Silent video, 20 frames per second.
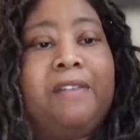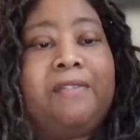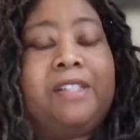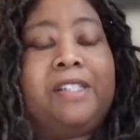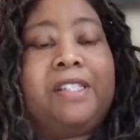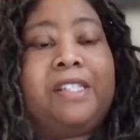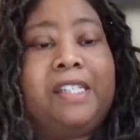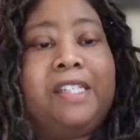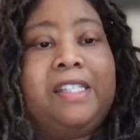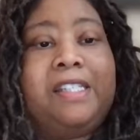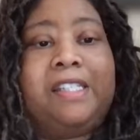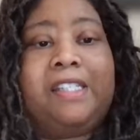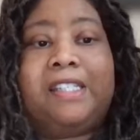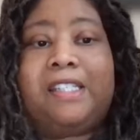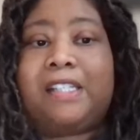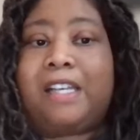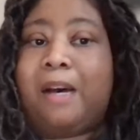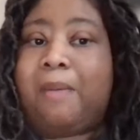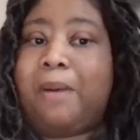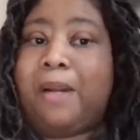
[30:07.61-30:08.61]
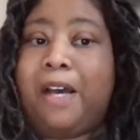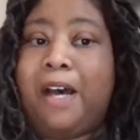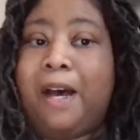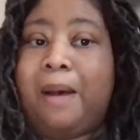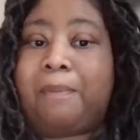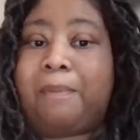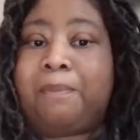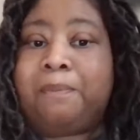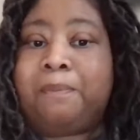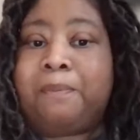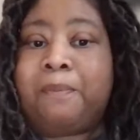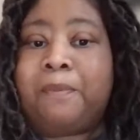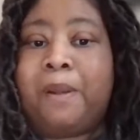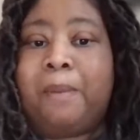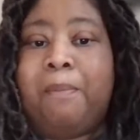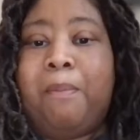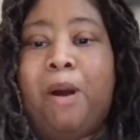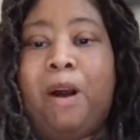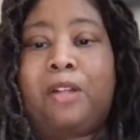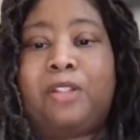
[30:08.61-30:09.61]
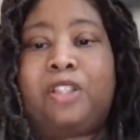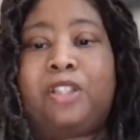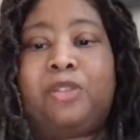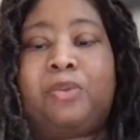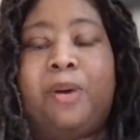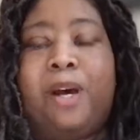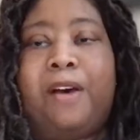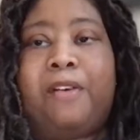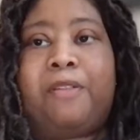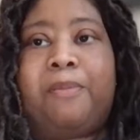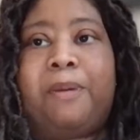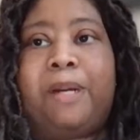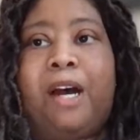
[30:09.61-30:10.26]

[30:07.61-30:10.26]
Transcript: of the season is coming up March 12th.